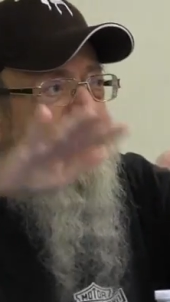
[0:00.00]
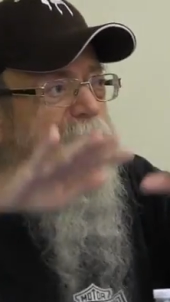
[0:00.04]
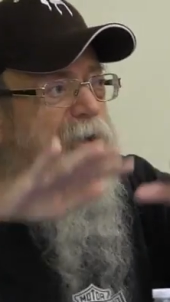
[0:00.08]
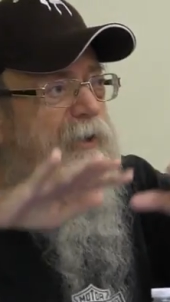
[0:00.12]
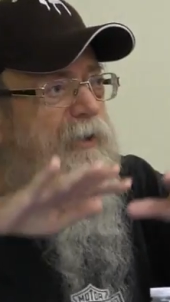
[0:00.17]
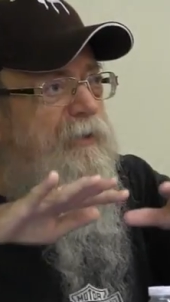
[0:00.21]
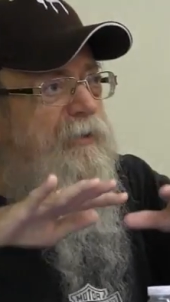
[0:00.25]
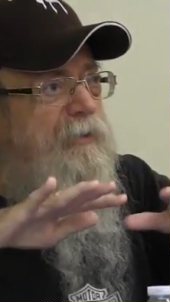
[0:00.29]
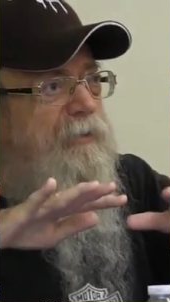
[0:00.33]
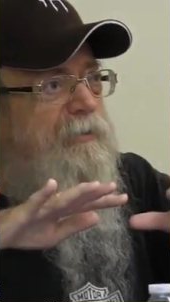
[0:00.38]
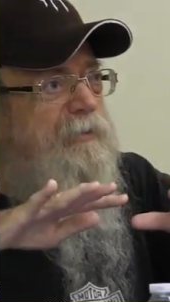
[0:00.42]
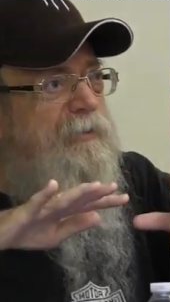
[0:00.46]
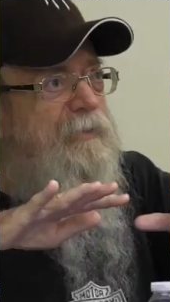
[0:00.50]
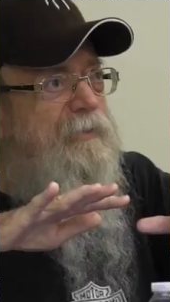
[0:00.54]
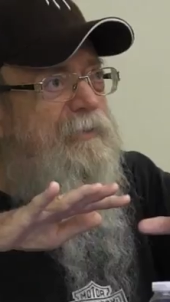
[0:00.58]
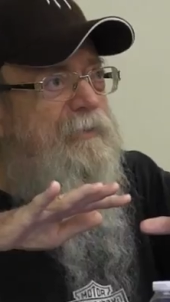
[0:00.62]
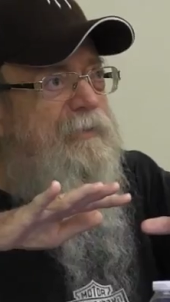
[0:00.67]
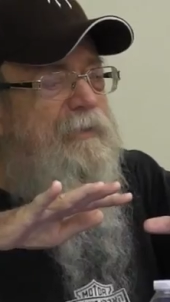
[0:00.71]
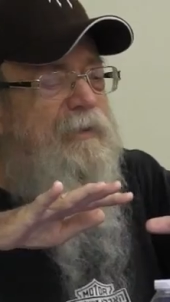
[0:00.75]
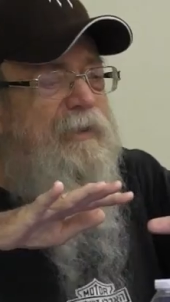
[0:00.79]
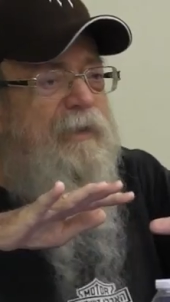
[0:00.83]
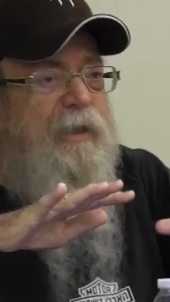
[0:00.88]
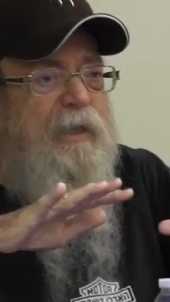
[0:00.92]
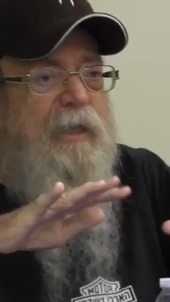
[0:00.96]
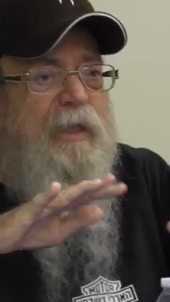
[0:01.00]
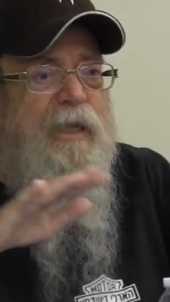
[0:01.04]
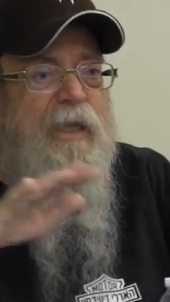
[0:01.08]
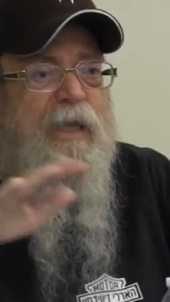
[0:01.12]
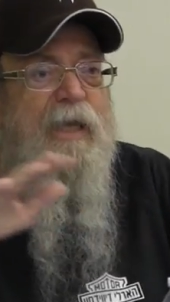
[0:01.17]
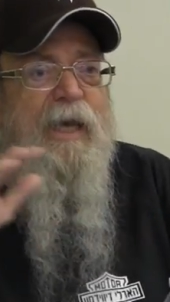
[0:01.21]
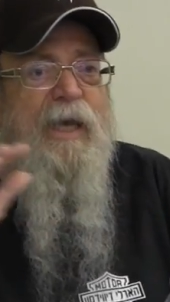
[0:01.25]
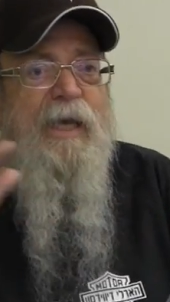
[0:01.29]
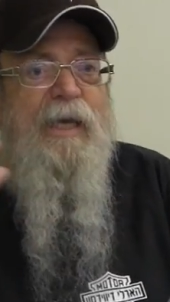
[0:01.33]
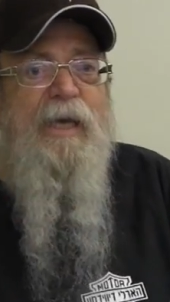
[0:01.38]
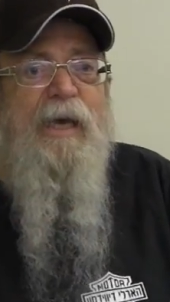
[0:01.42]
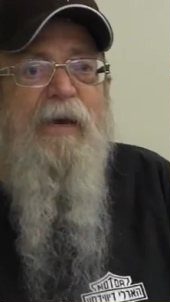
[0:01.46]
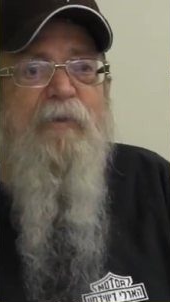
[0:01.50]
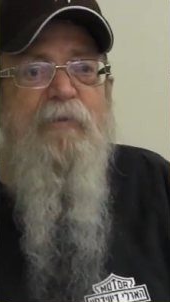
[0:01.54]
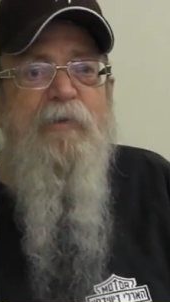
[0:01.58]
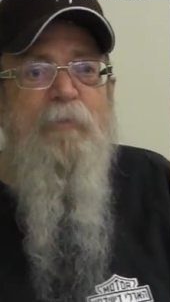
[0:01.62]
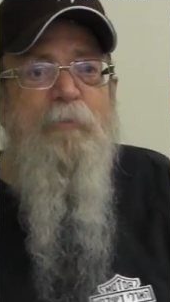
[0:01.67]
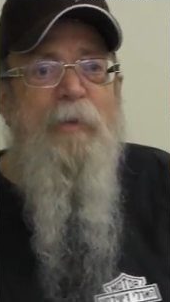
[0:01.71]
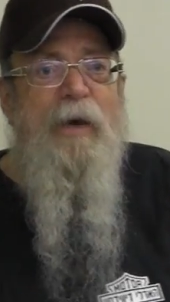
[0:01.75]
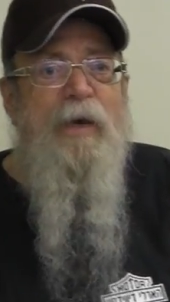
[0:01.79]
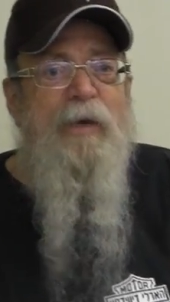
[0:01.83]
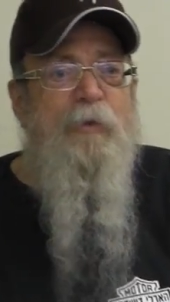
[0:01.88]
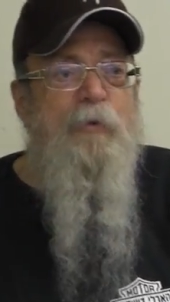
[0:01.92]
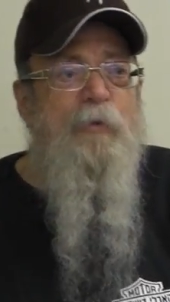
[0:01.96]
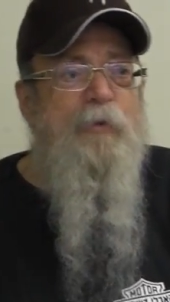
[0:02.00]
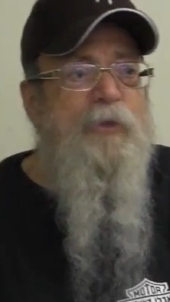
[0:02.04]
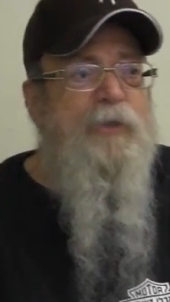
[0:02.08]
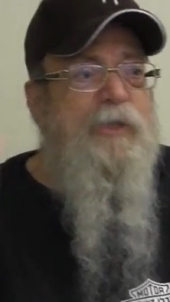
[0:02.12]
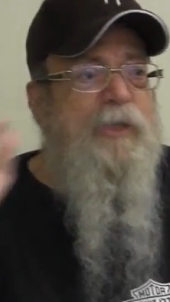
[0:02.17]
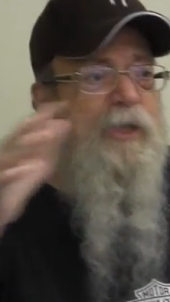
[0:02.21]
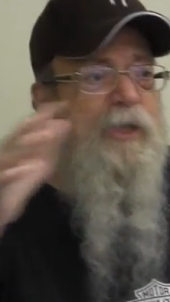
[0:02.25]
here and everybody who's